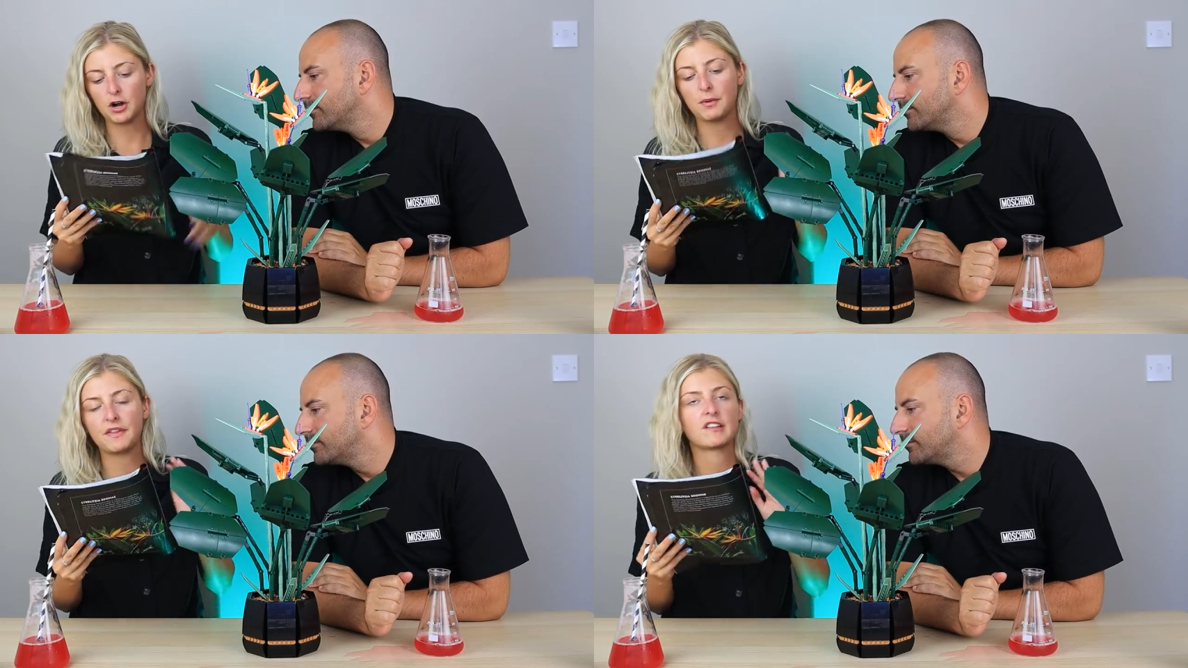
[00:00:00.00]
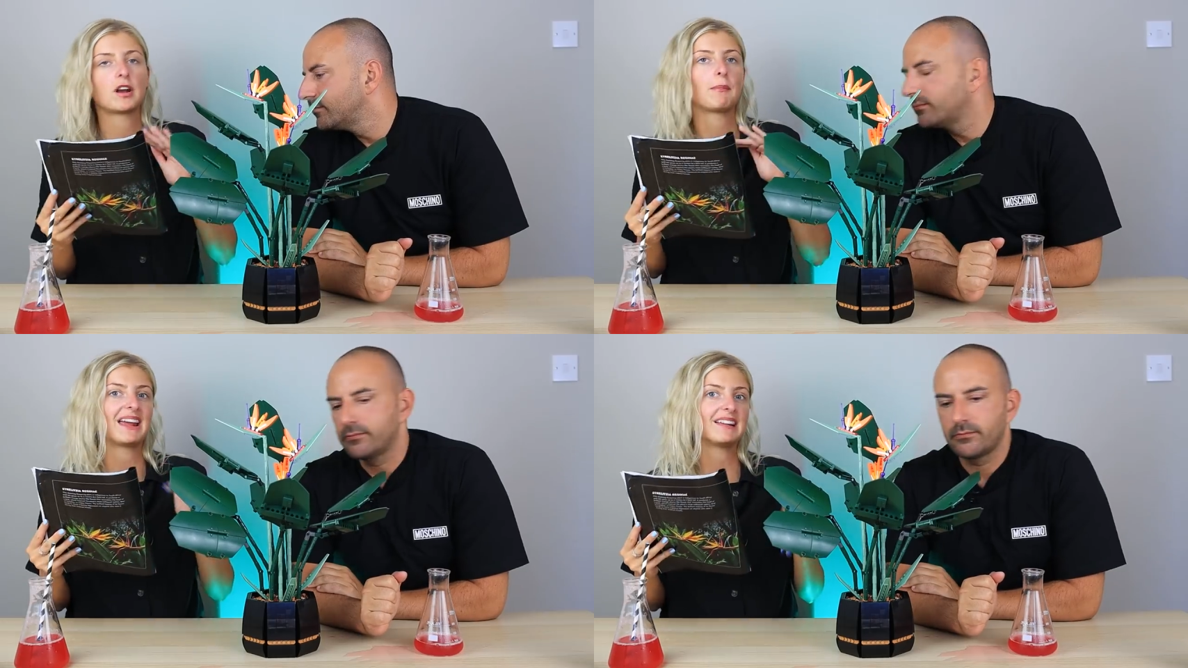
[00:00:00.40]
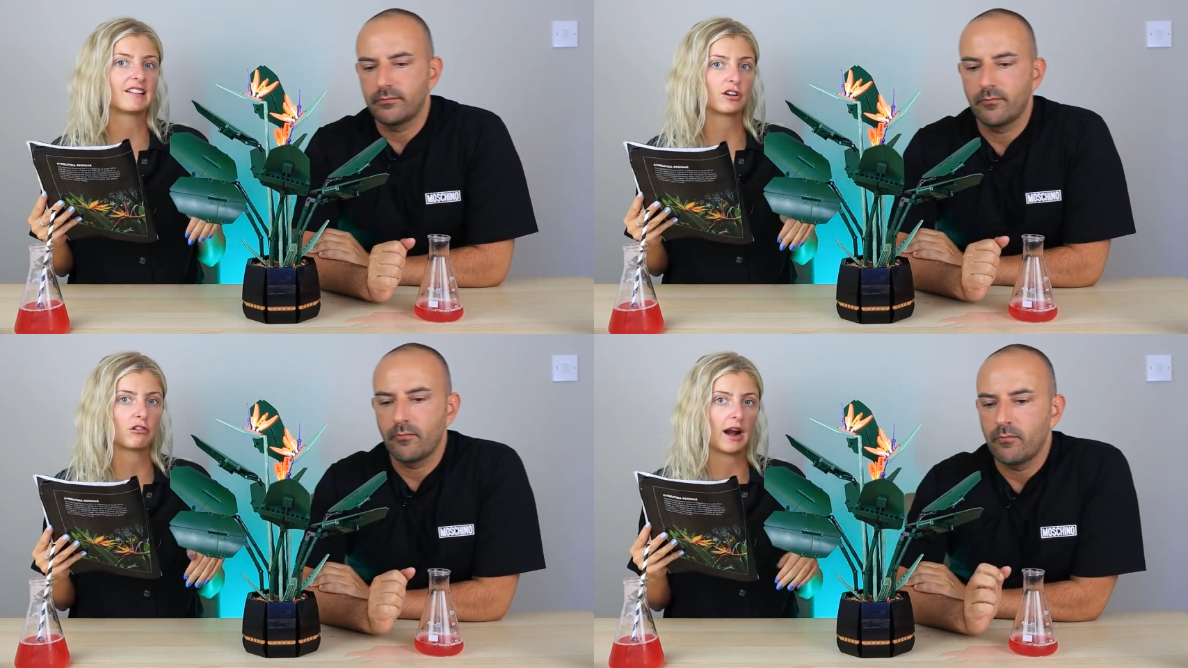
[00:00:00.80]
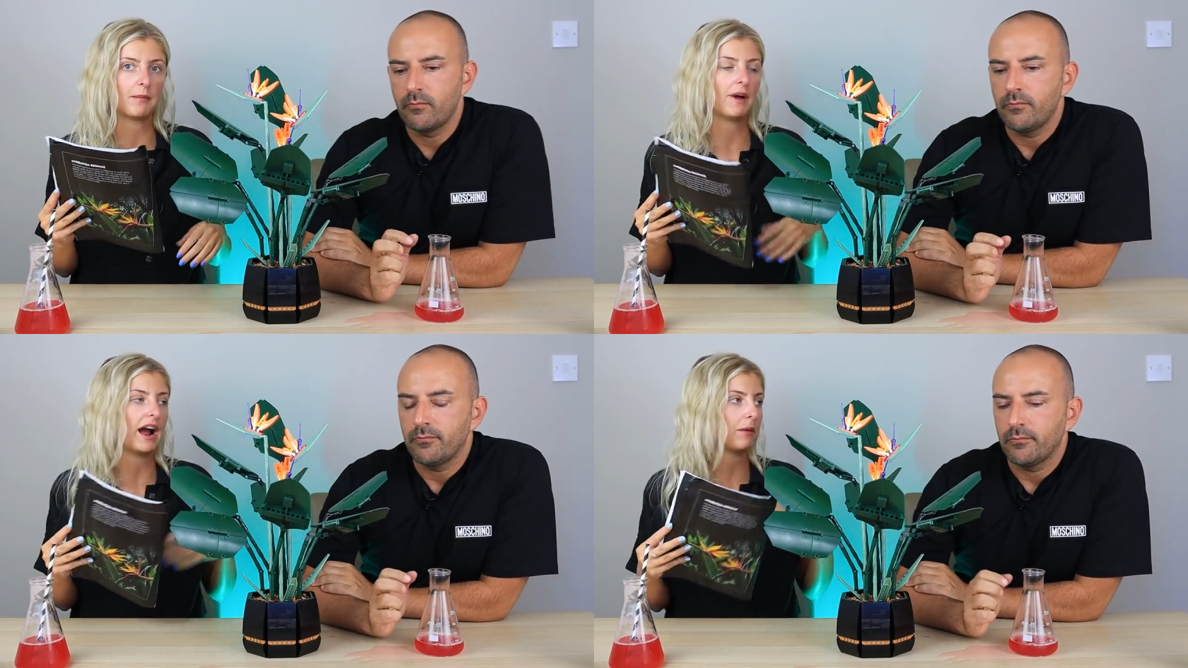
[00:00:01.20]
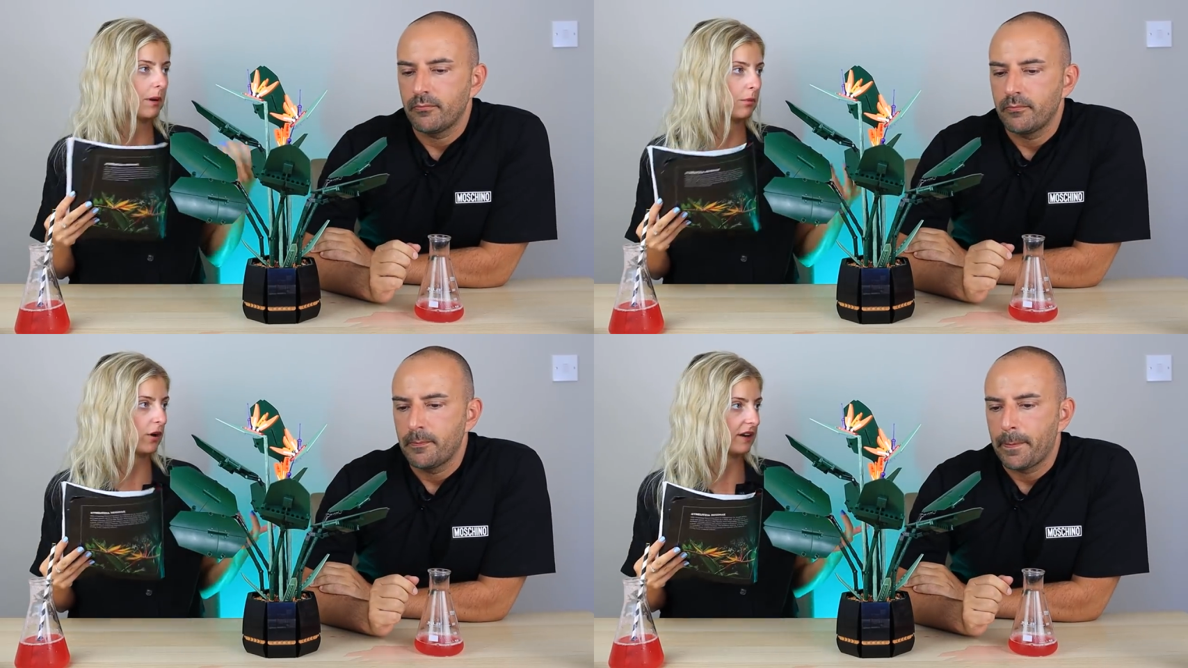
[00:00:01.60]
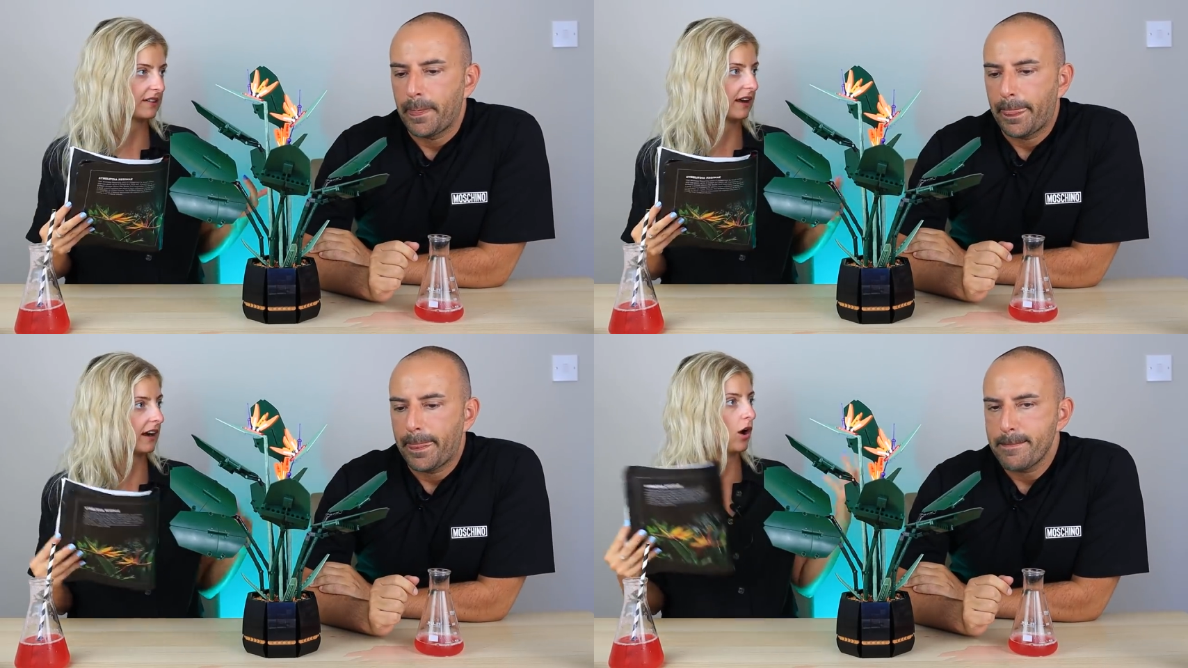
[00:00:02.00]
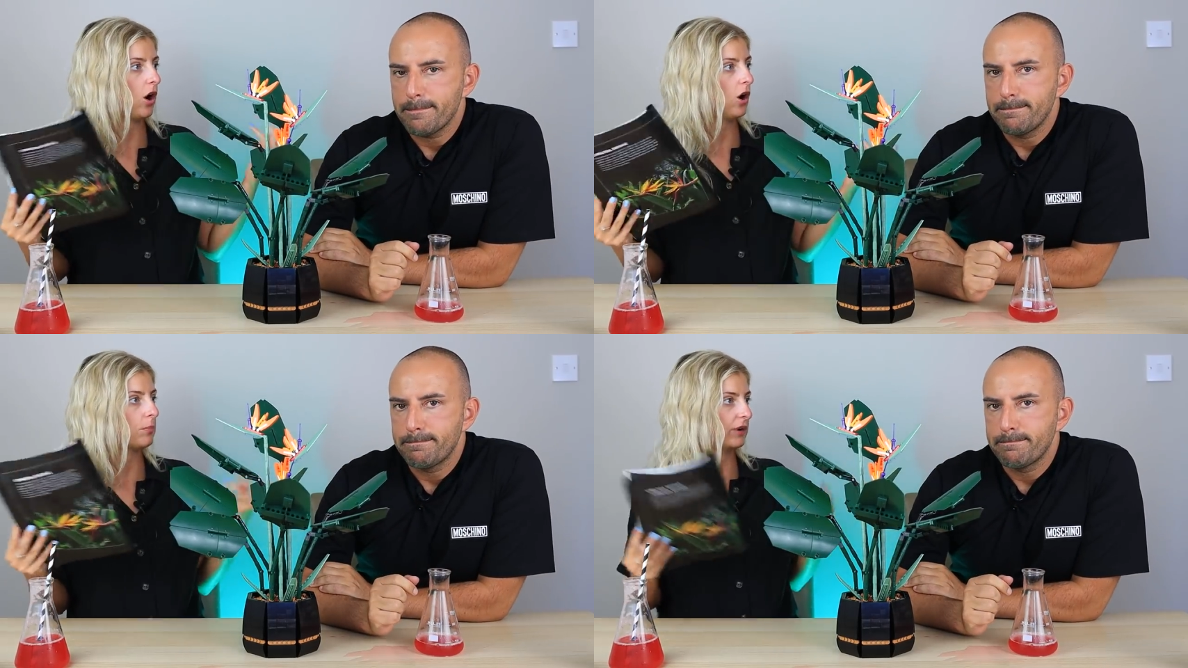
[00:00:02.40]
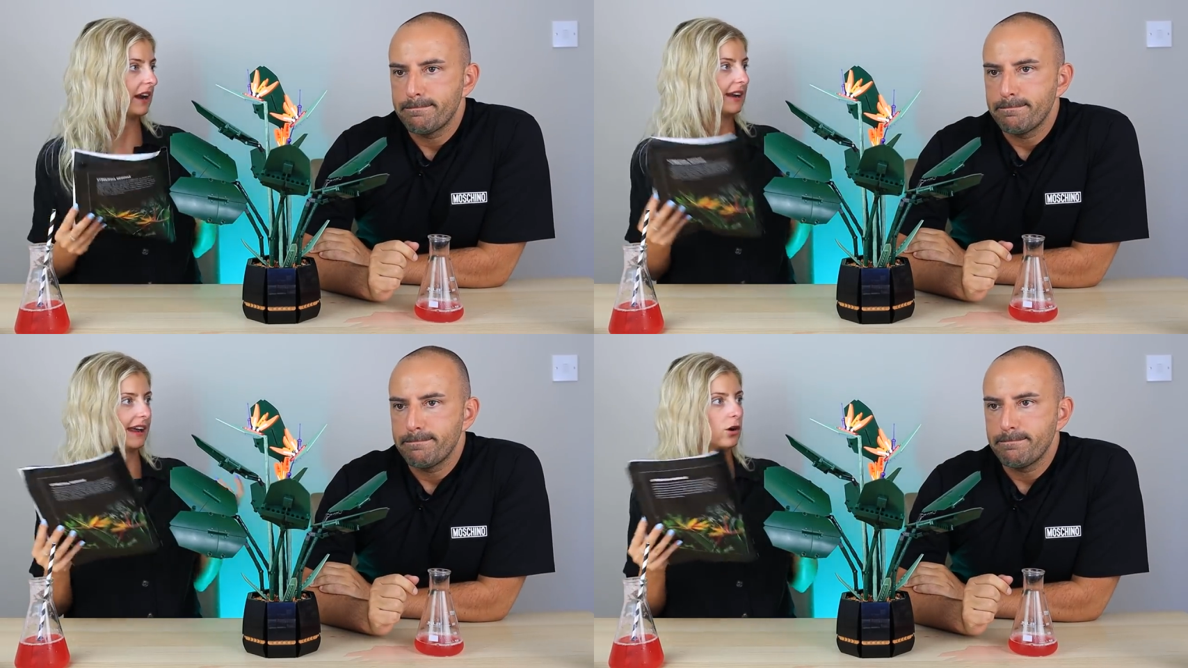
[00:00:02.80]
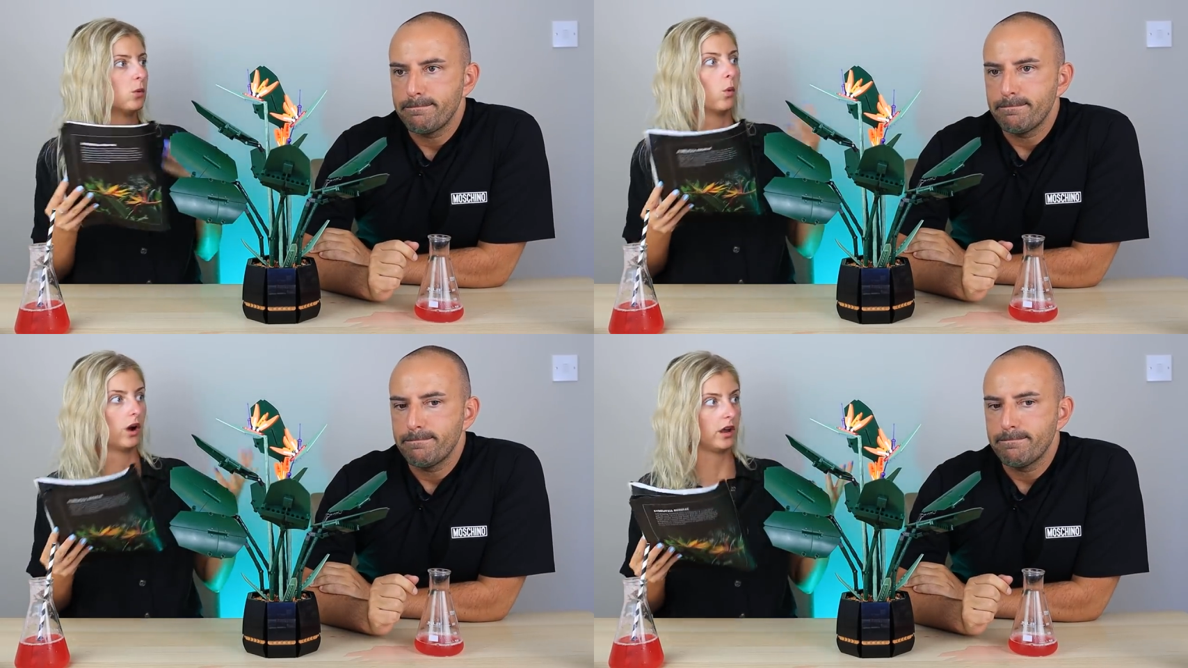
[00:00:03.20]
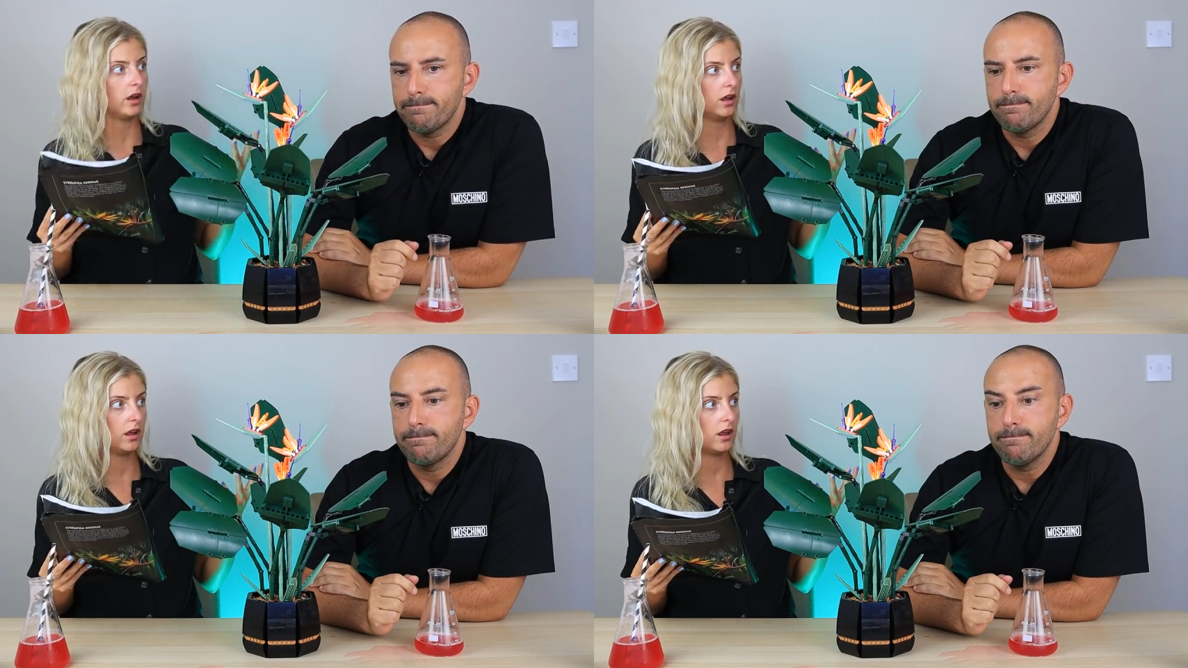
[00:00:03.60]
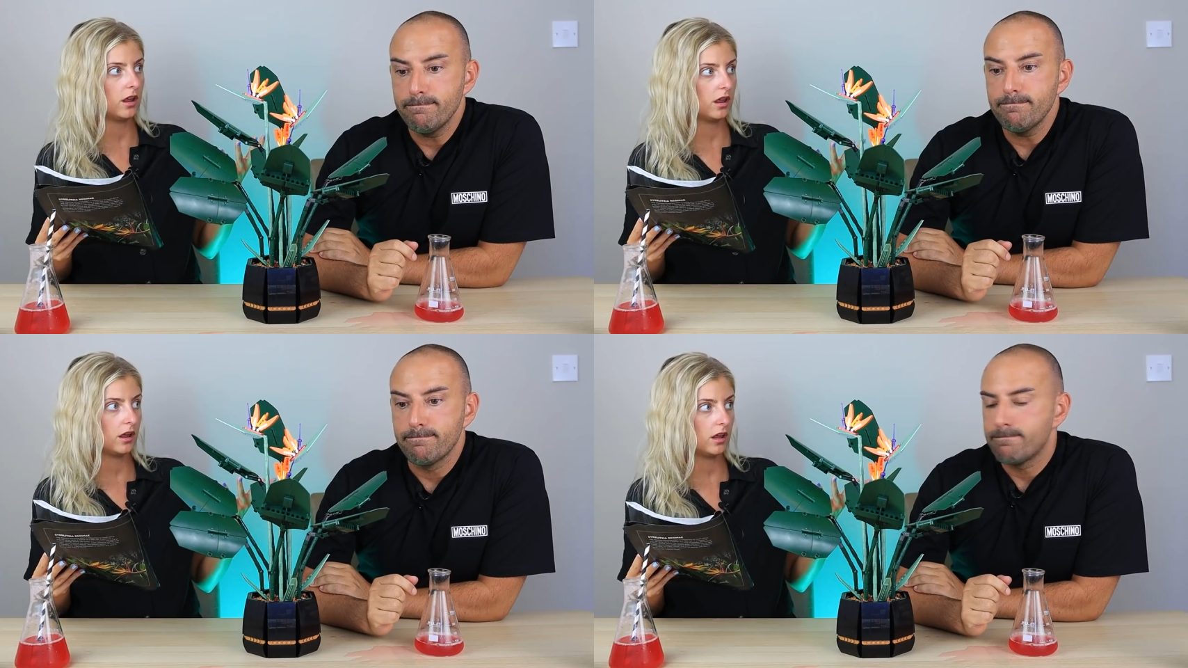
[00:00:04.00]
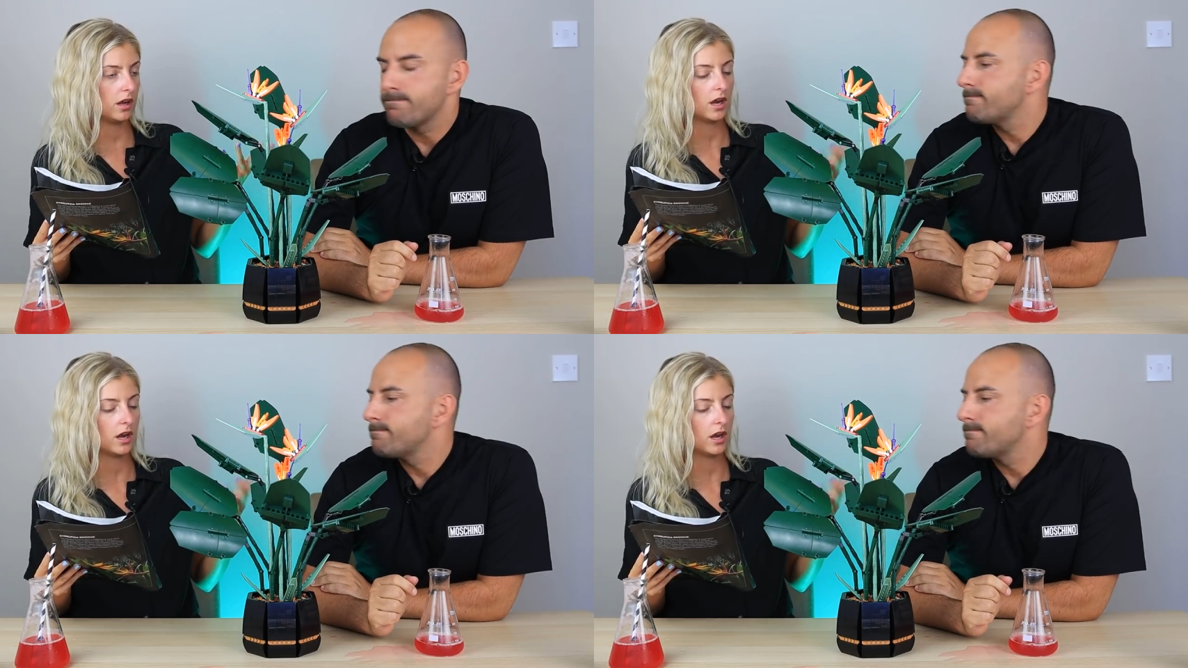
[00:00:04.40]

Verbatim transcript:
Speaker 1: I already put this on my Instagram and people were asking like, oh, plant Lego, what? Hmm.